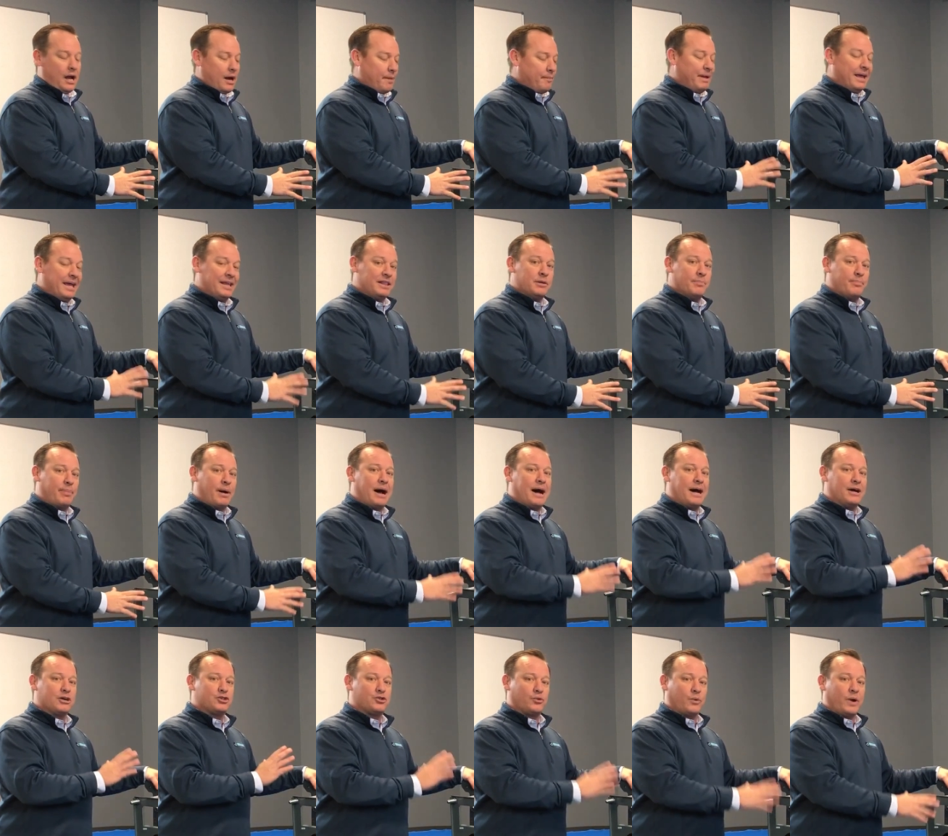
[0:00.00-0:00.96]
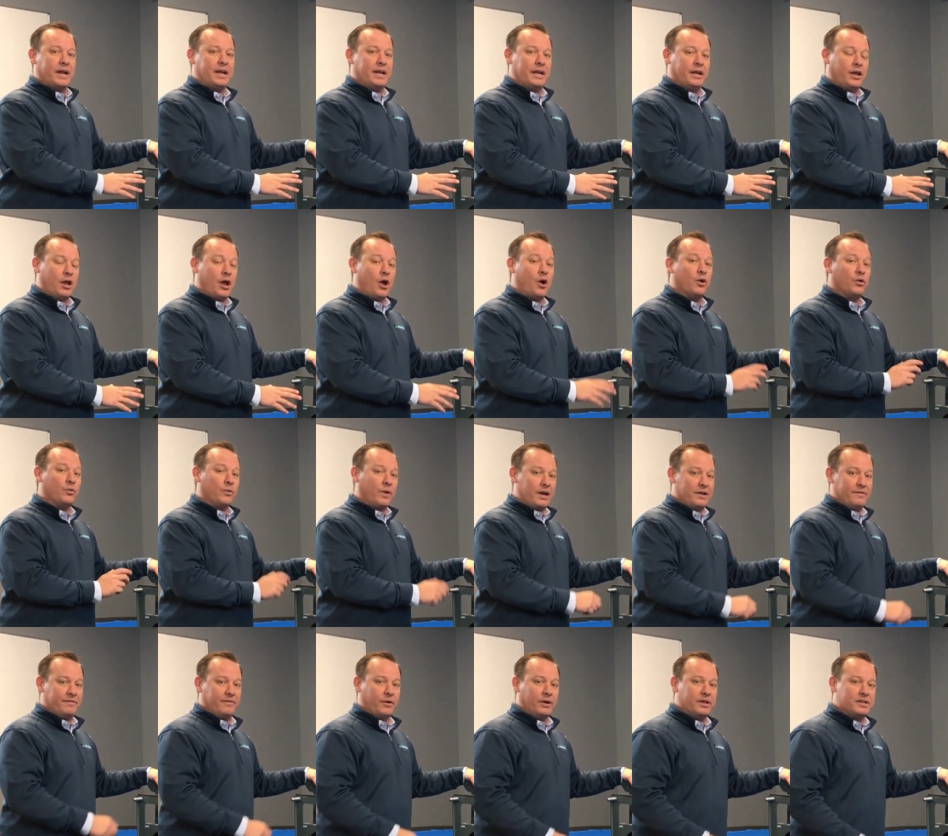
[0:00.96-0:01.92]
to come in the box, ready to go and
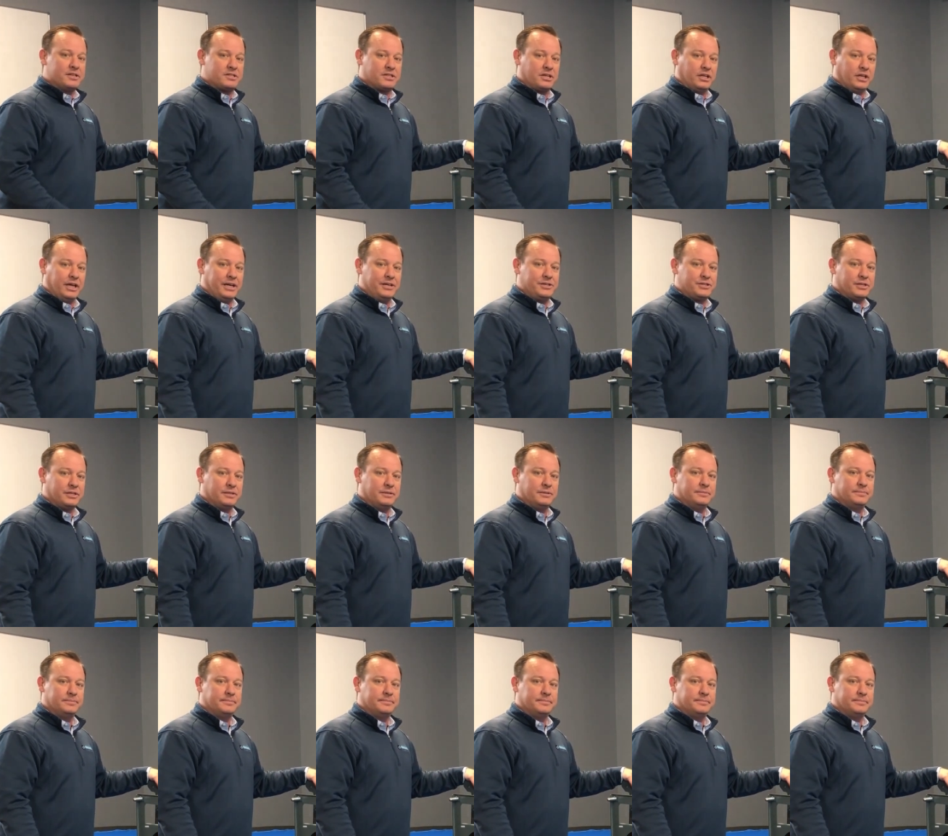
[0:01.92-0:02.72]
ready for installation.